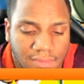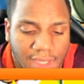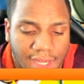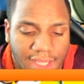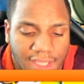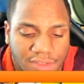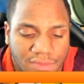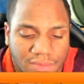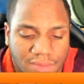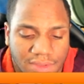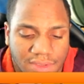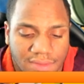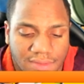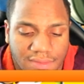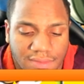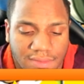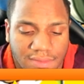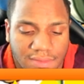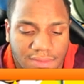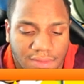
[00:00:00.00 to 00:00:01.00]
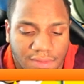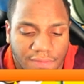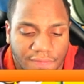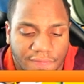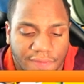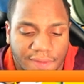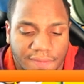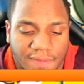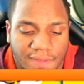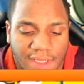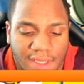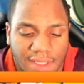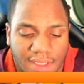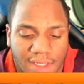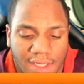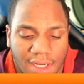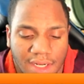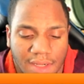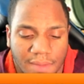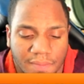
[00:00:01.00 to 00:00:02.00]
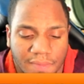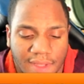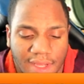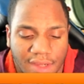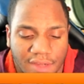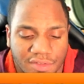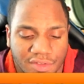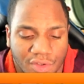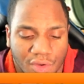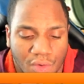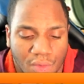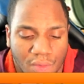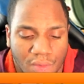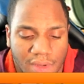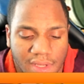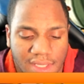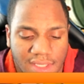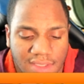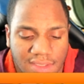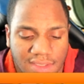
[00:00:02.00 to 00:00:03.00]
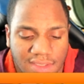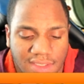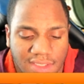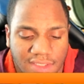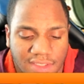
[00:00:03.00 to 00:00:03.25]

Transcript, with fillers: Next one, fifteen thousand coins and